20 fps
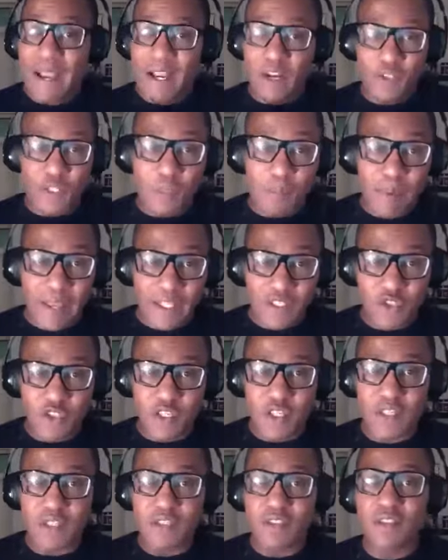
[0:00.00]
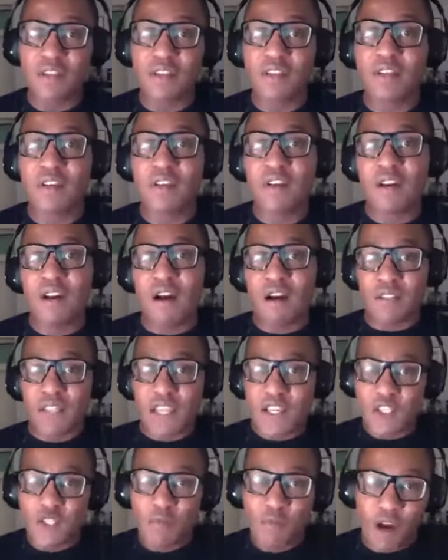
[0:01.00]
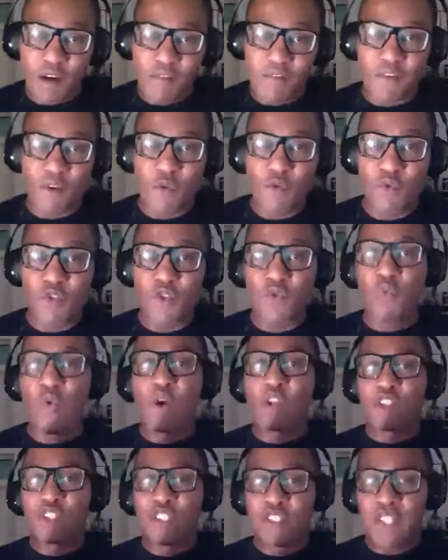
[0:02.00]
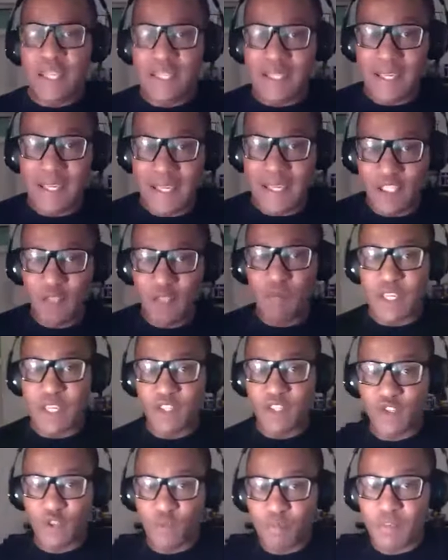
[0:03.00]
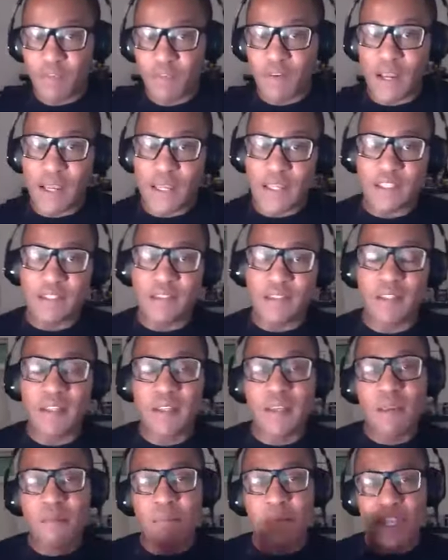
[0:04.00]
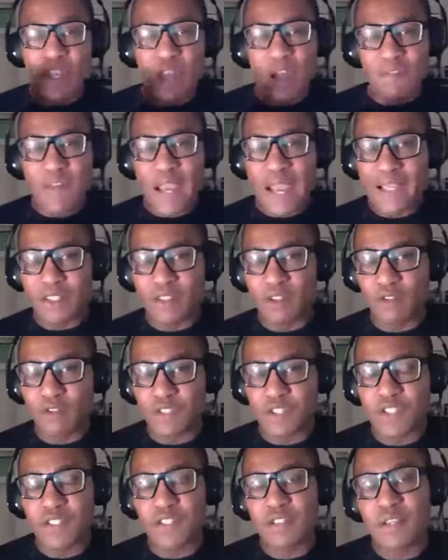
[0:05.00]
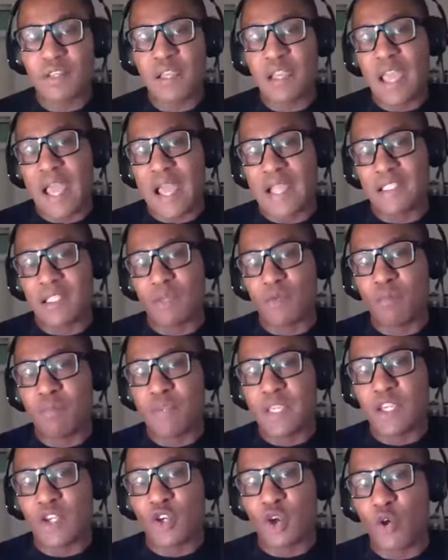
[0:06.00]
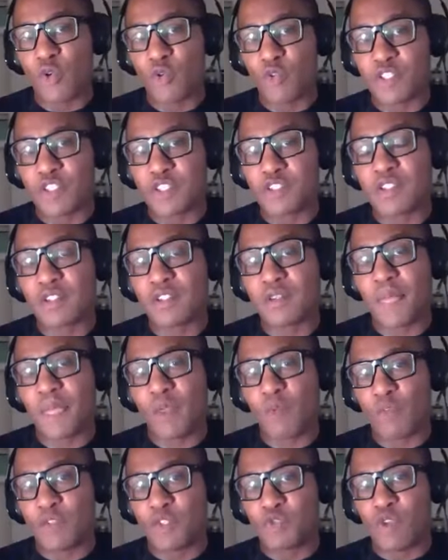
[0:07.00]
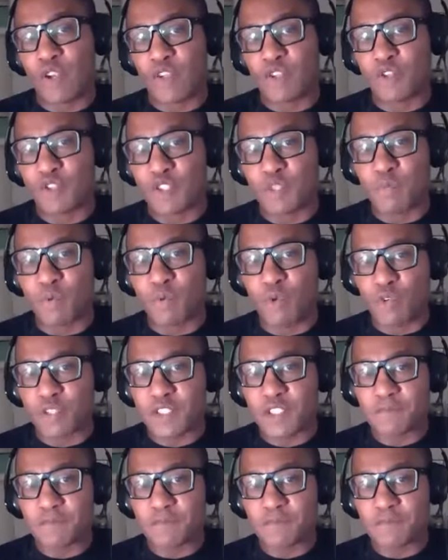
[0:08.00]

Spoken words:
on the benches on their smartphones, watching their kids being supervised by other adults as they were being coached with structured sport.